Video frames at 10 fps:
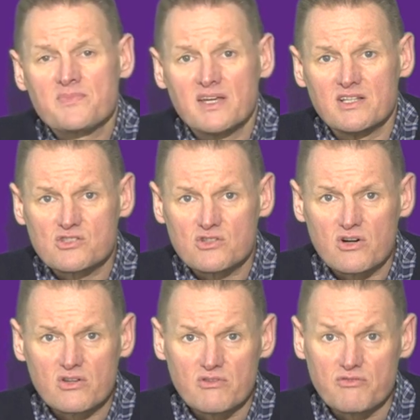
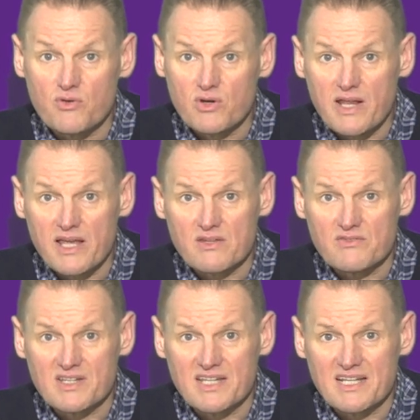Insert the full length of
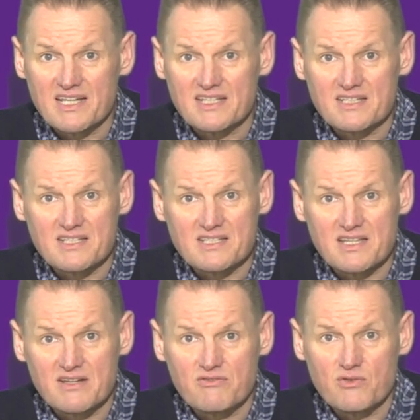the needle into the
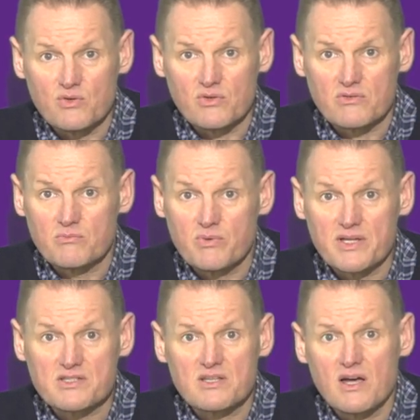skin fold.
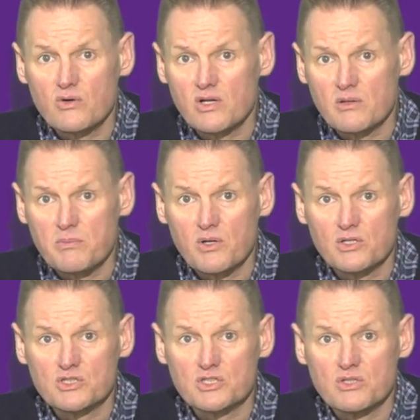Press down on the
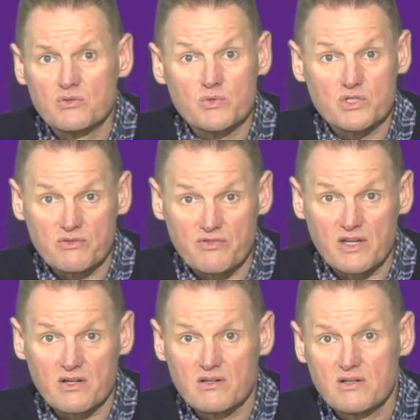plunger with your
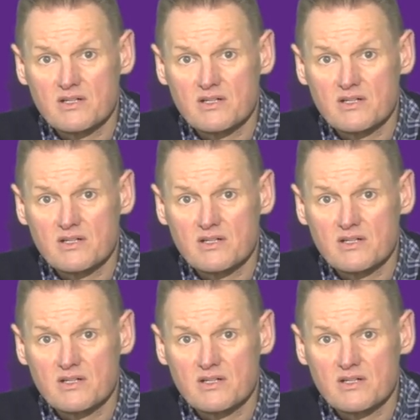finger.